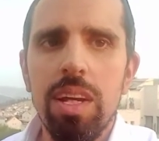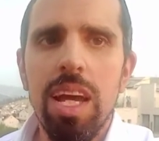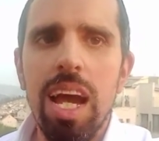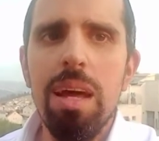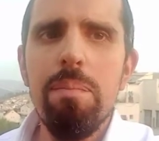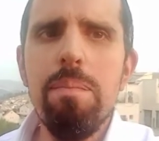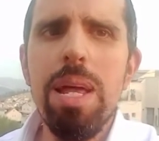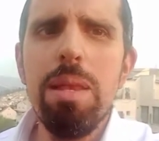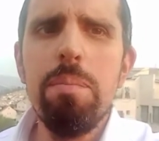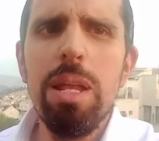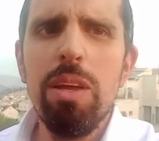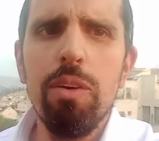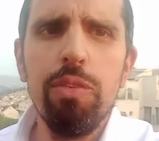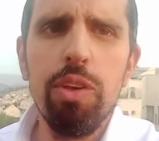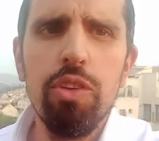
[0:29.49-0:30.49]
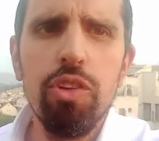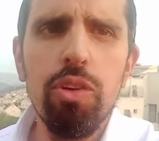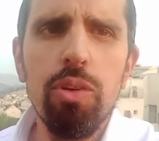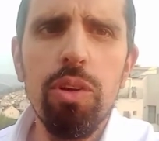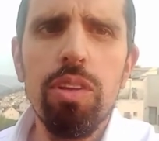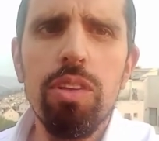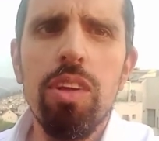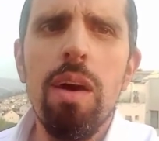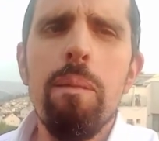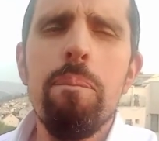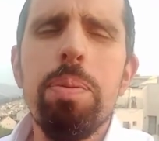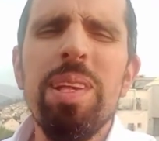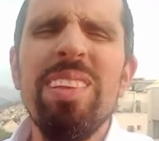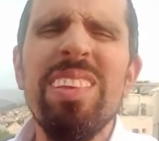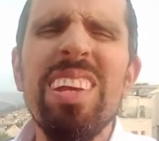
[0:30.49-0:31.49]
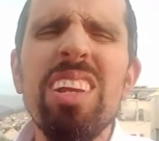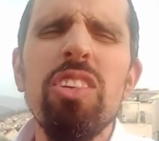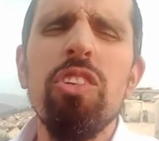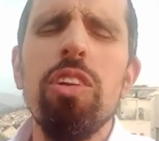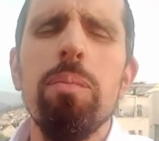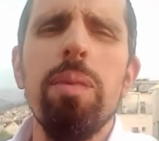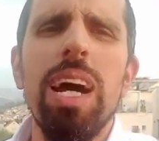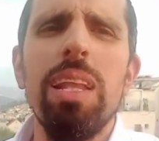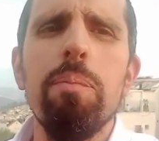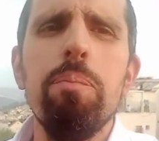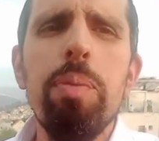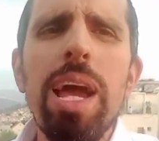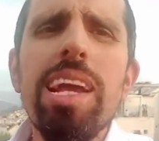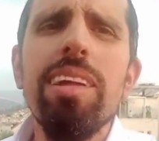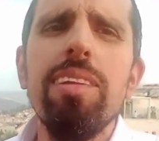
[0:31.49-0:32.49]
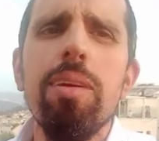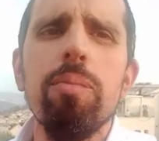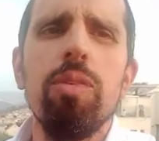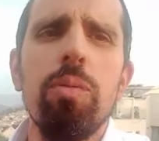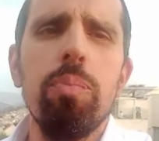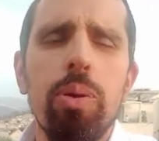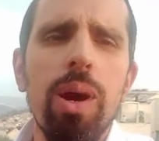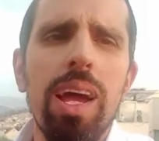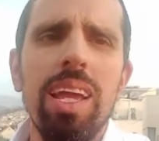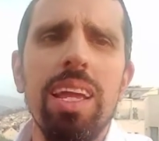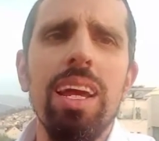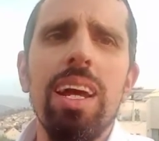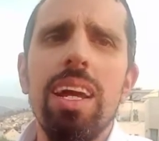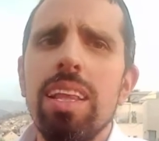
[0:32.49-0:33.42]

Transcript: and many of his students beseeched him and begged him to pray.